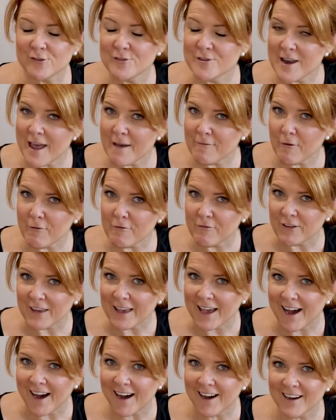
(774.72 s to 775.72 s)
never
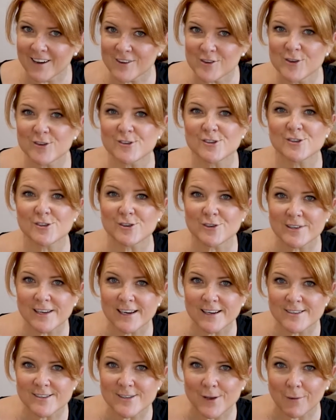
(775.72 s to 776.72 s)
fear. You do
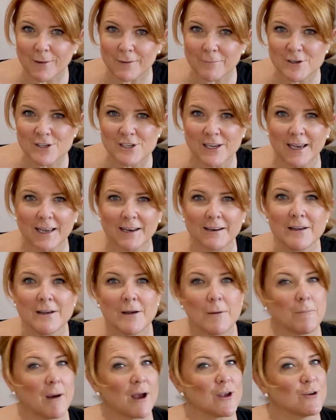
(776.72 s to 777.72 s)
need a sewing machine,
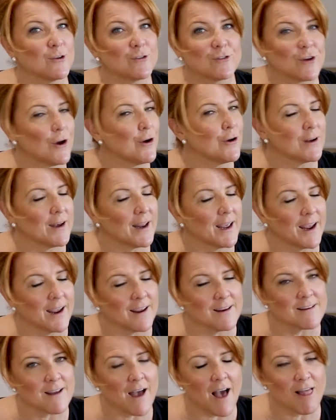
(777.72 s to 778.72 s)
but you don't
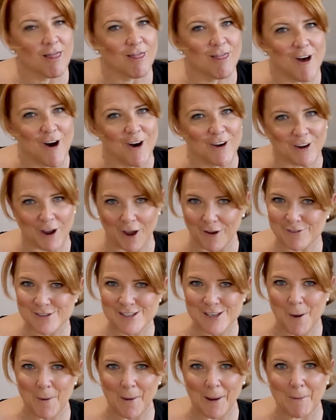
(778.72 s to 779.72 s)
need a lot of
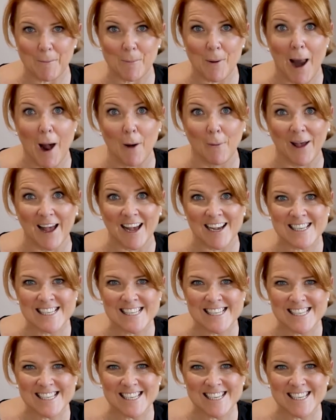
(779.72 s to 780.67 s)
sewing prowess.